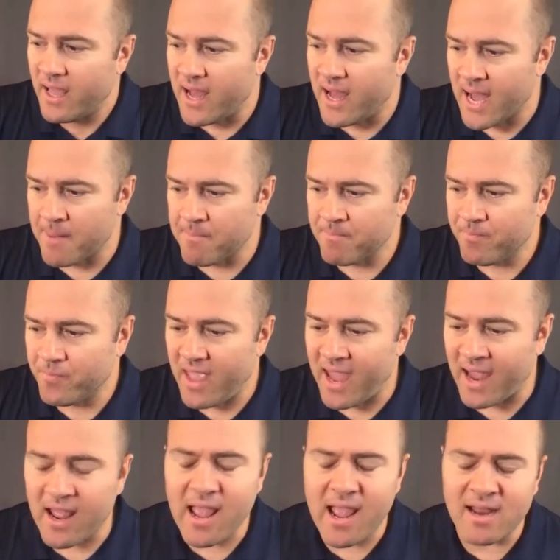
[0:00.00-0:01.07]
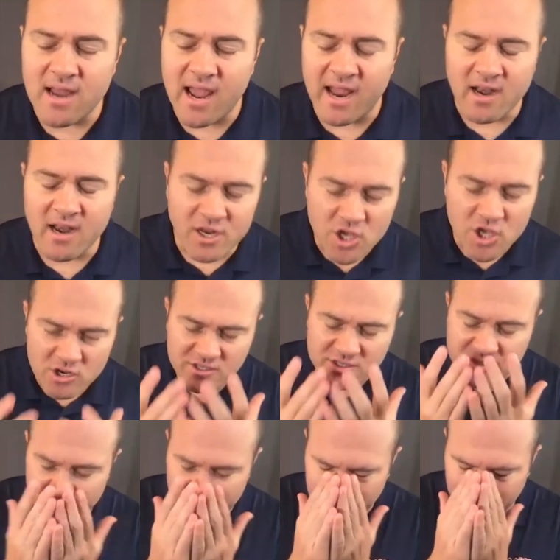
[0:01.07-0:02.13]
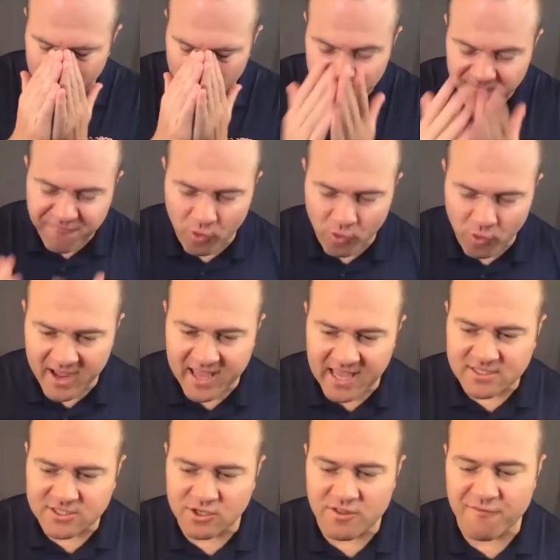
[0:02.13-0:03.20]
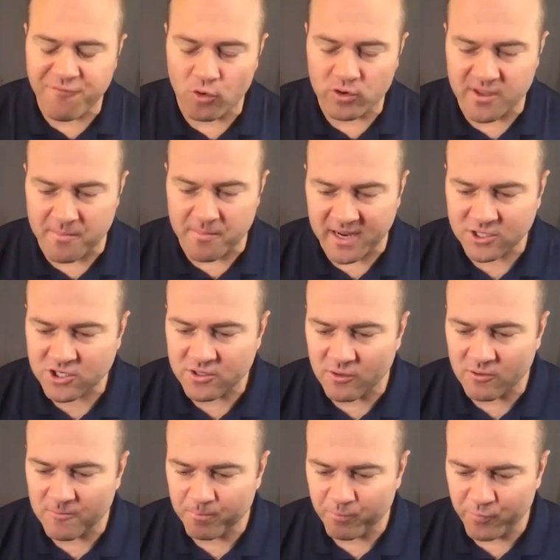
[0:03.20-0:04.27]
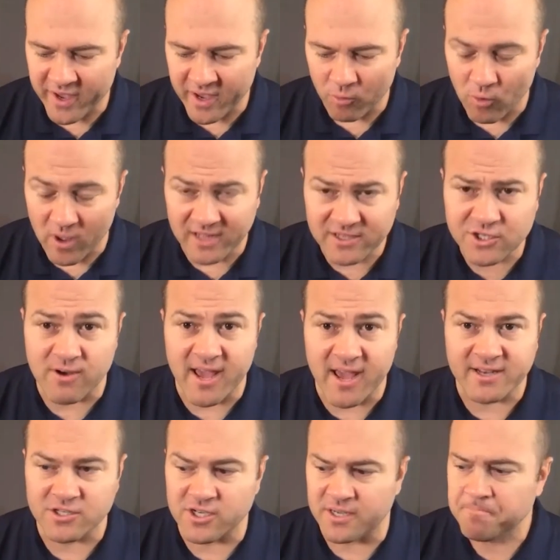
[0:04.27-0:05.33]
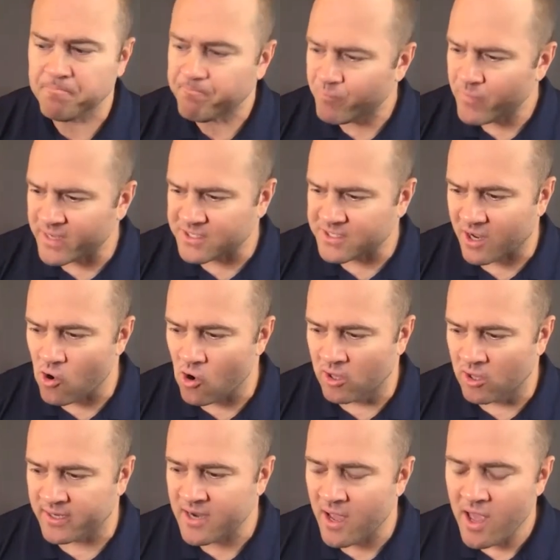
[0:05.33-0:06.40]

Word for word: um, and, and, and here's, you know, before I get to the four dimensional uh, wealth strategy, as I call it,